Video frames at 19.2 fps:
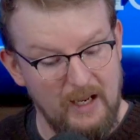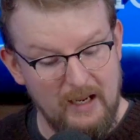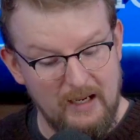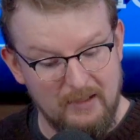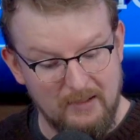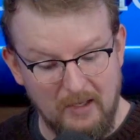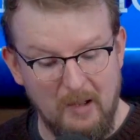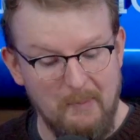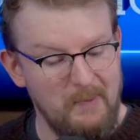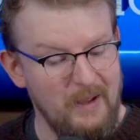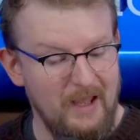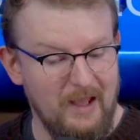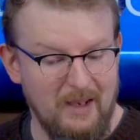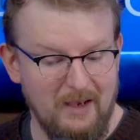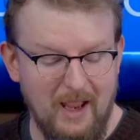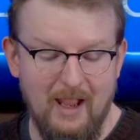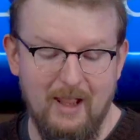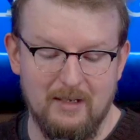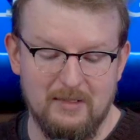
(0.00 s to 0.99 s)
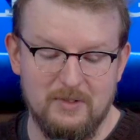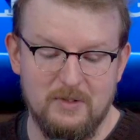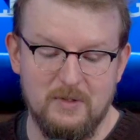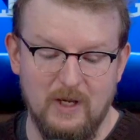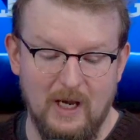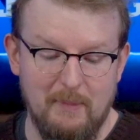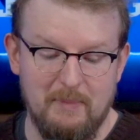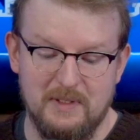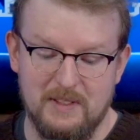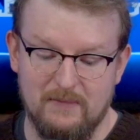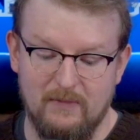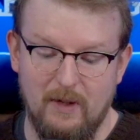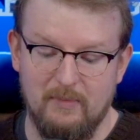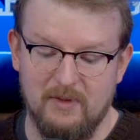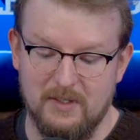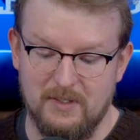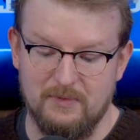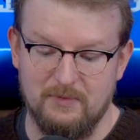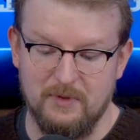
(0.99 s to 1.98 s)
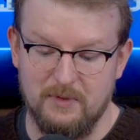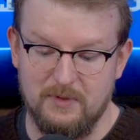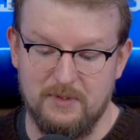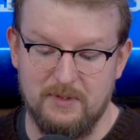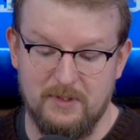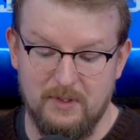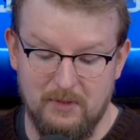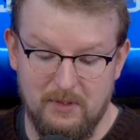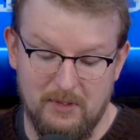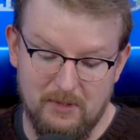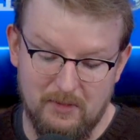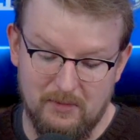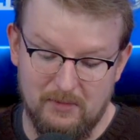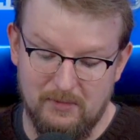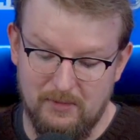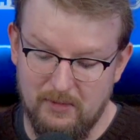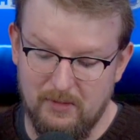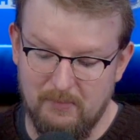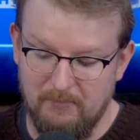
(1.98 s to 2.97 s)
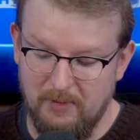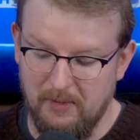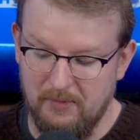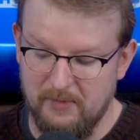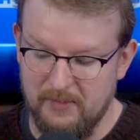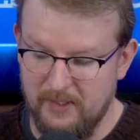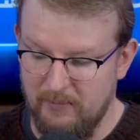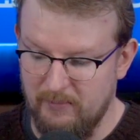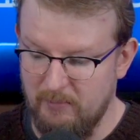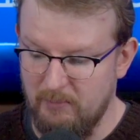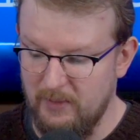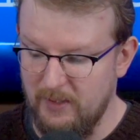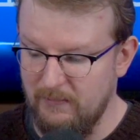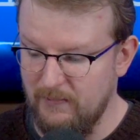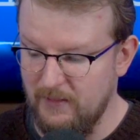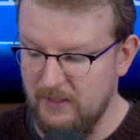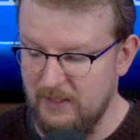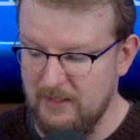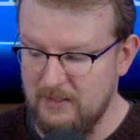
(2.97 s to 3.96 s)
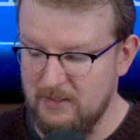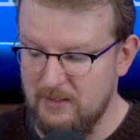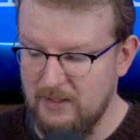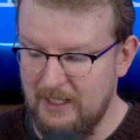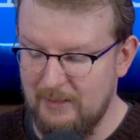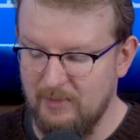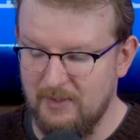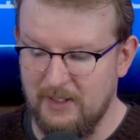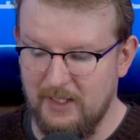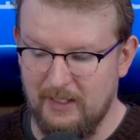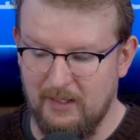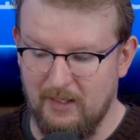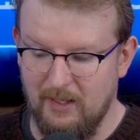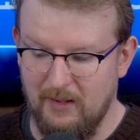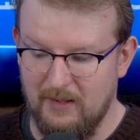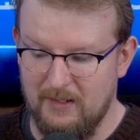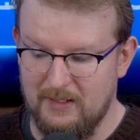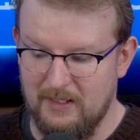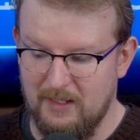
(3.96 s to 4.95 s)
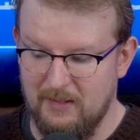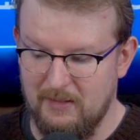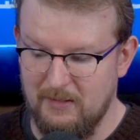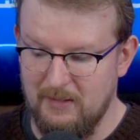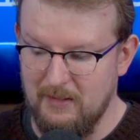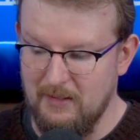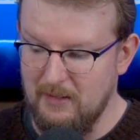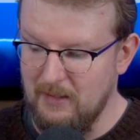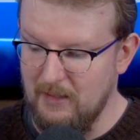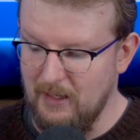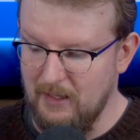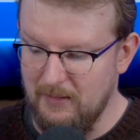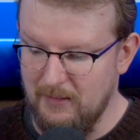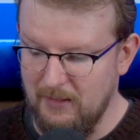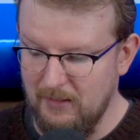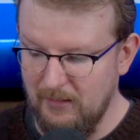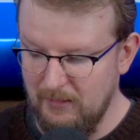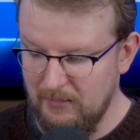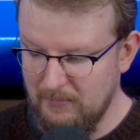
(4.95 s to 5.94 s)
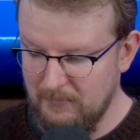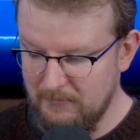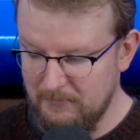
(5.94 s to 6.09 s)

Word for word: hey, not bad. And two copies of Ominous Roost. So you you could build yourself a pretty fun kitchen table deck out of this, I, I think.